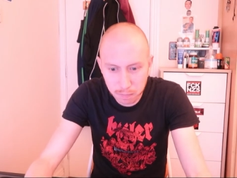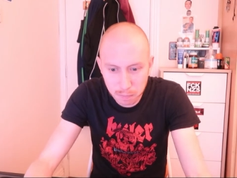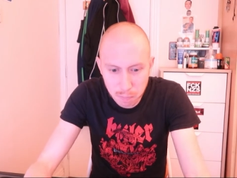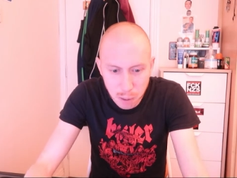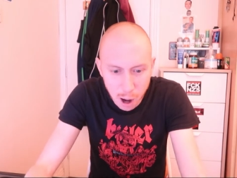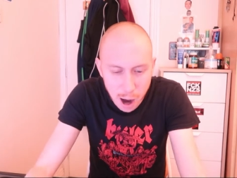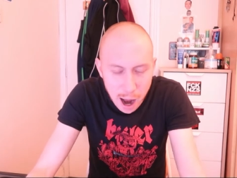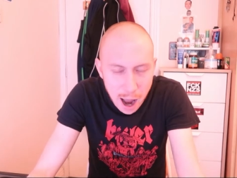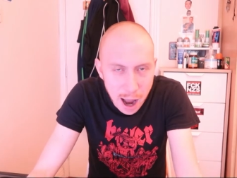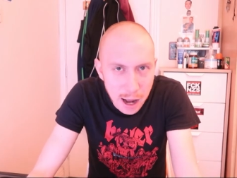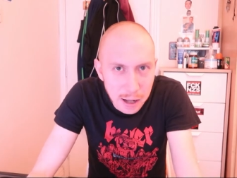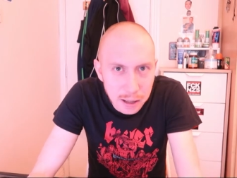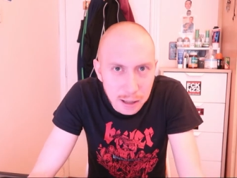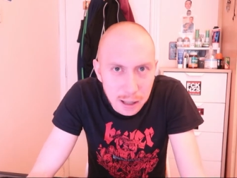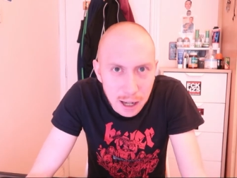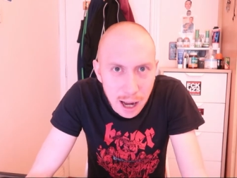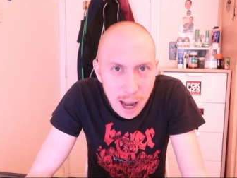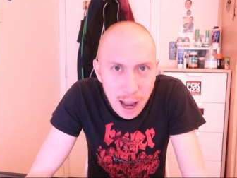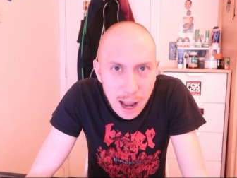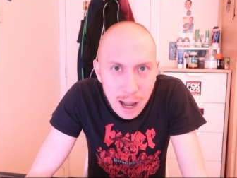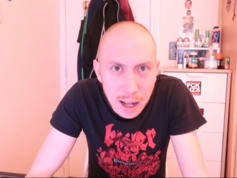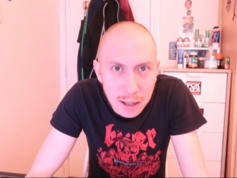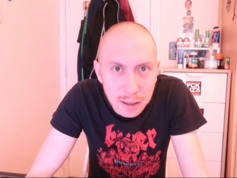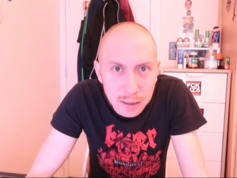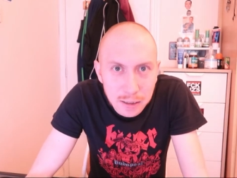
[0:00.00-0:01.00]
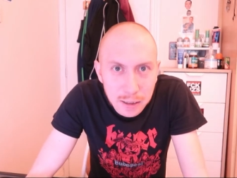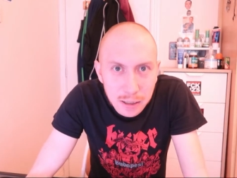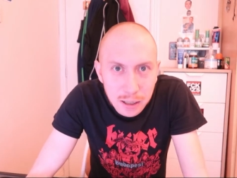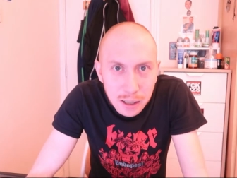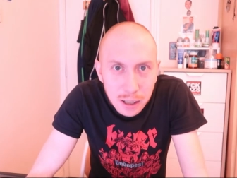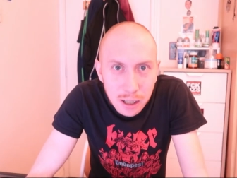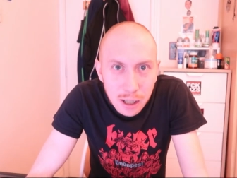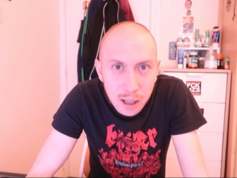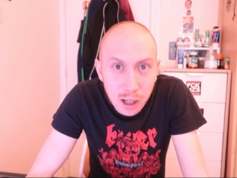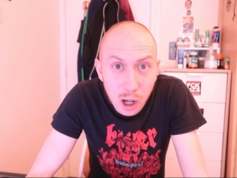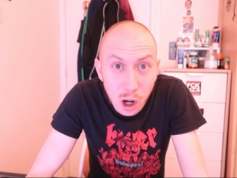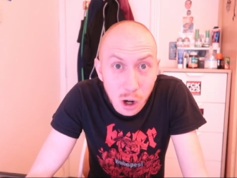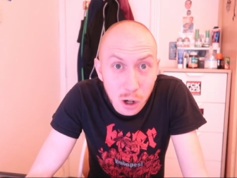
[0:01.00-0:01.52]
but in the end,
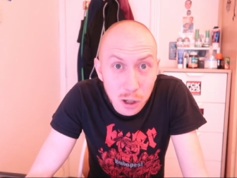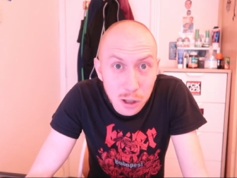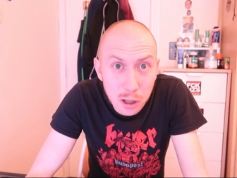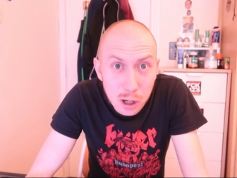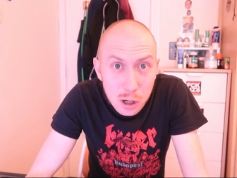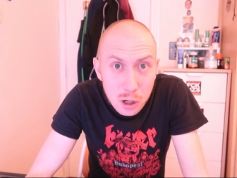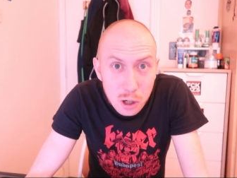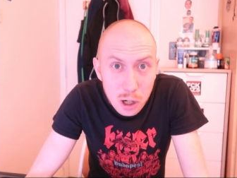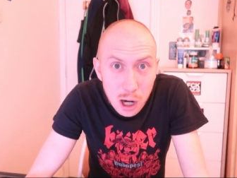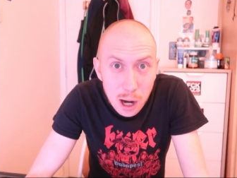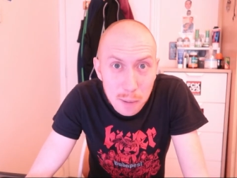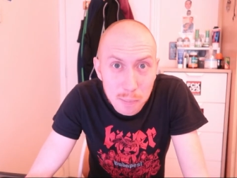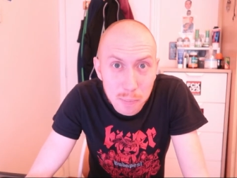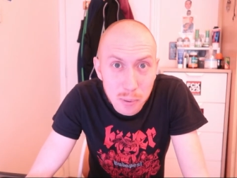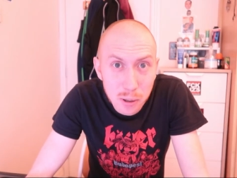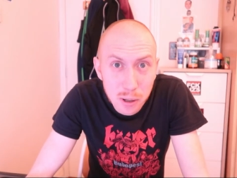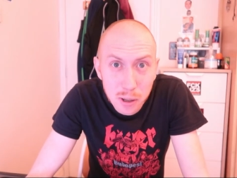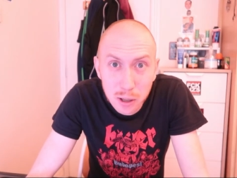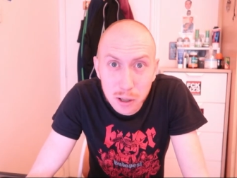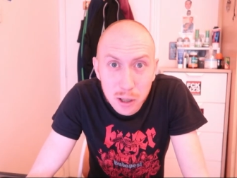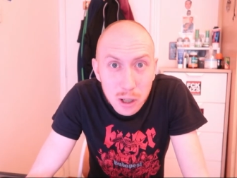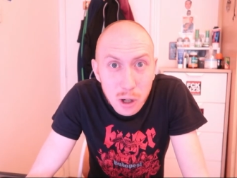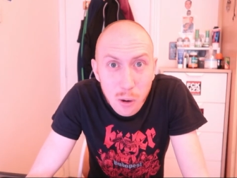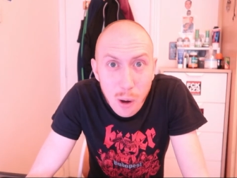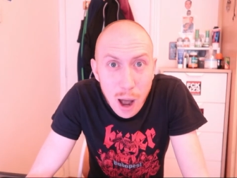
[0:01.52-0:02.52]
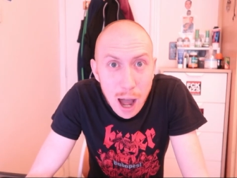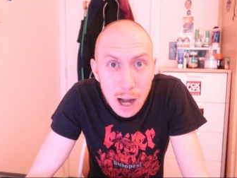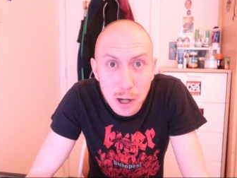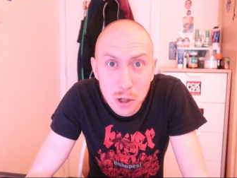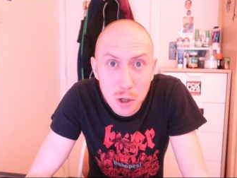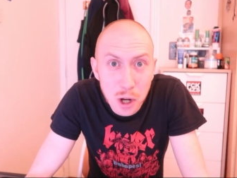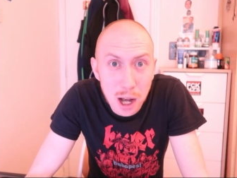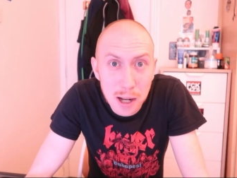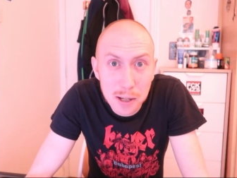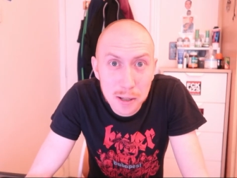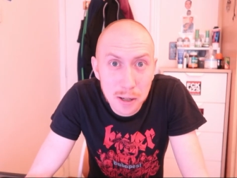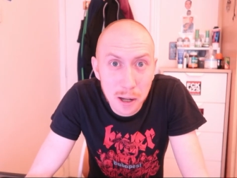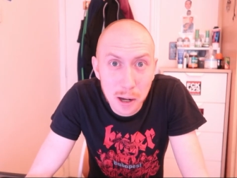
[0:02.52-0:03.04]
on the ship, you are
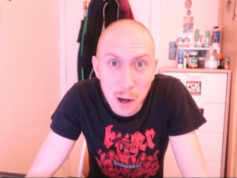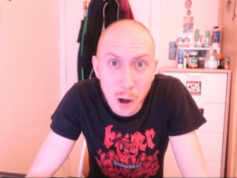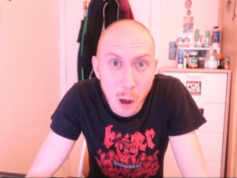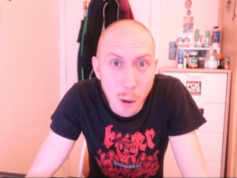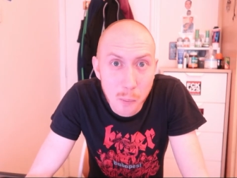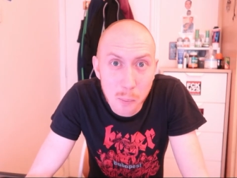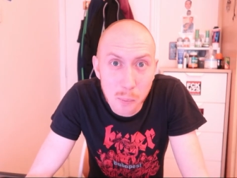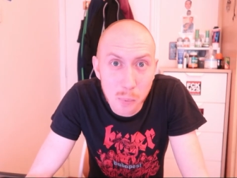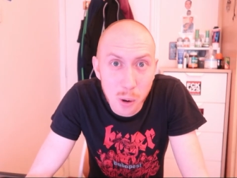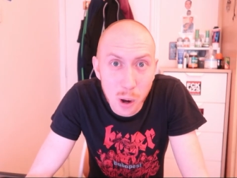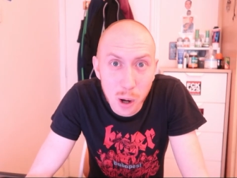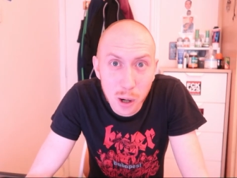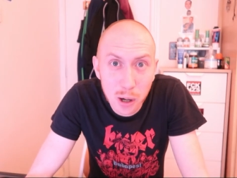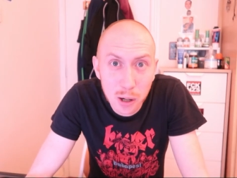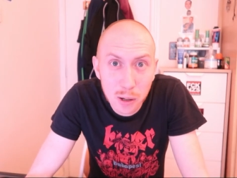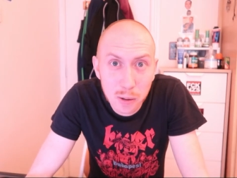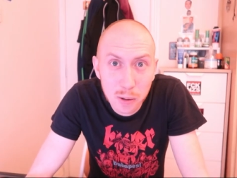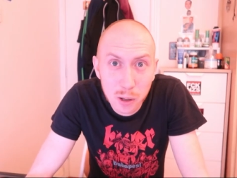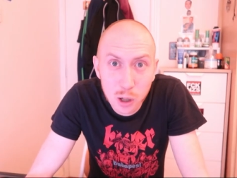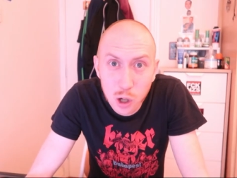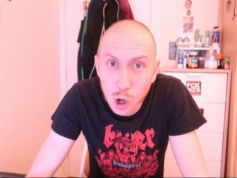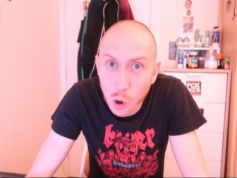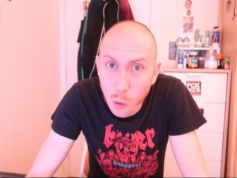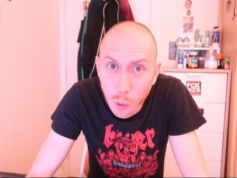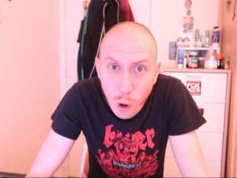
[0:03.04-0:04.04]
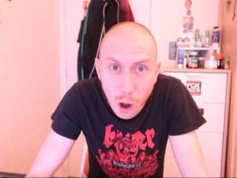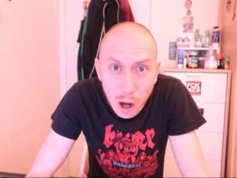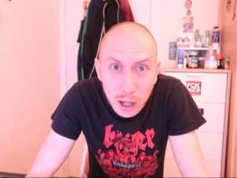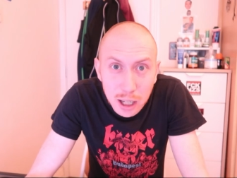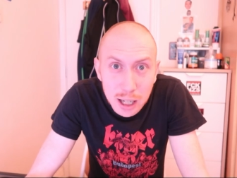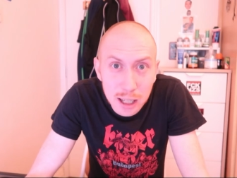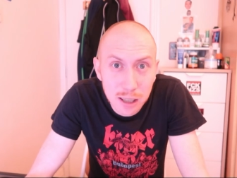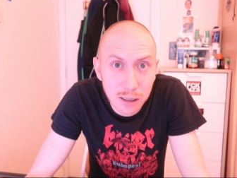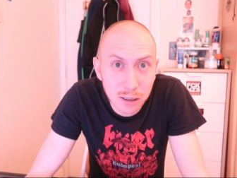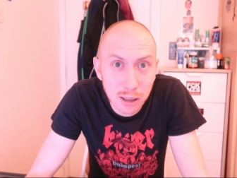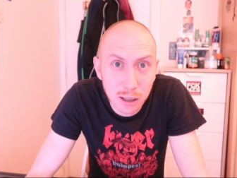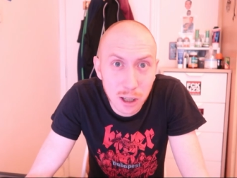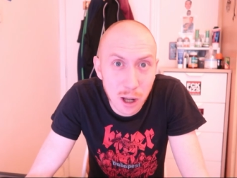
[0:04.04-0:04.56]
just a number. You walk
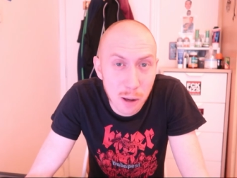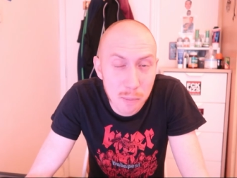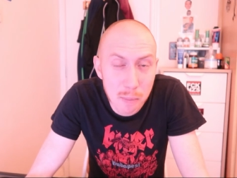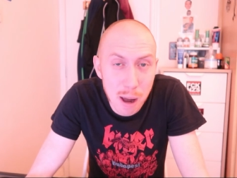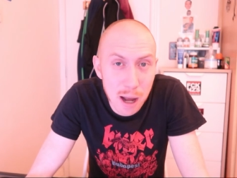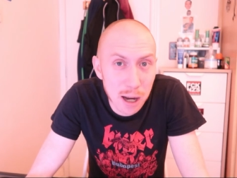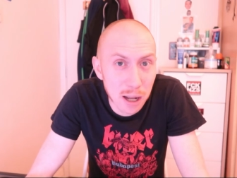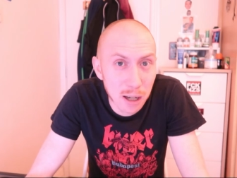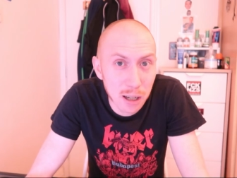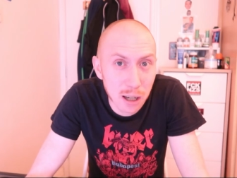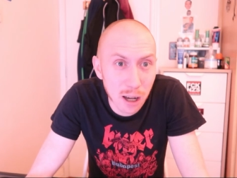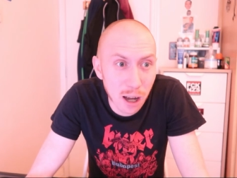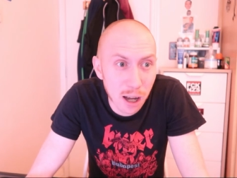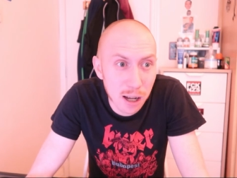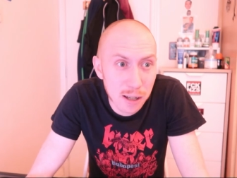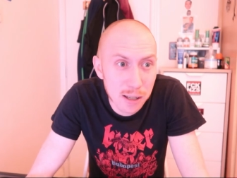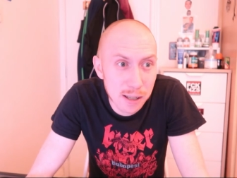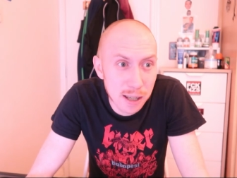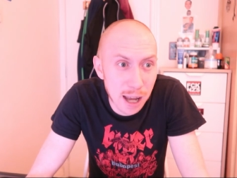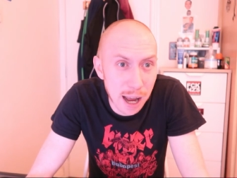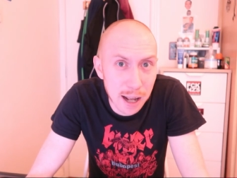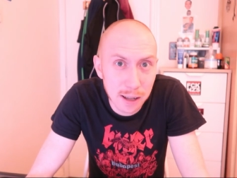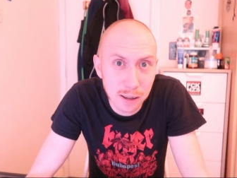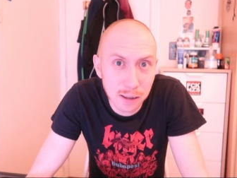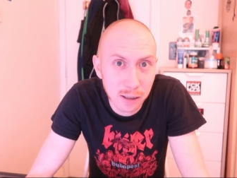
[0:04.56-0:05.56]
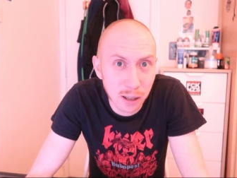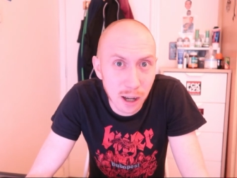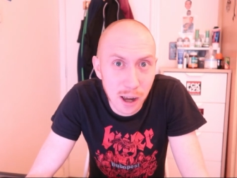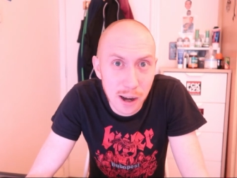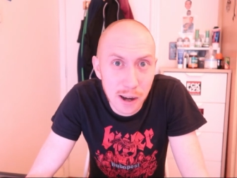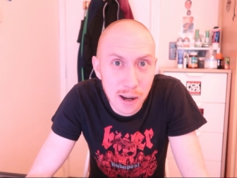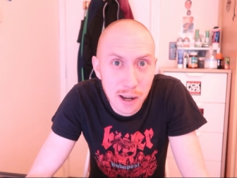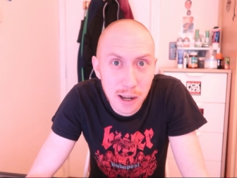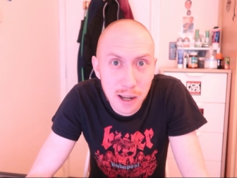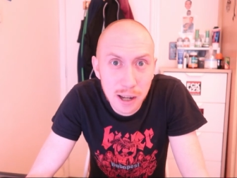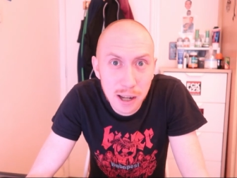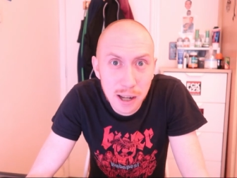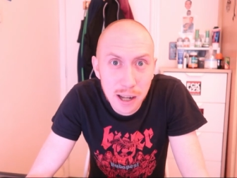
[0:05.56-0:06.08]
into the medical
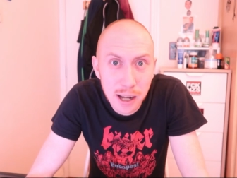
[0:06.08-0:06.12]
center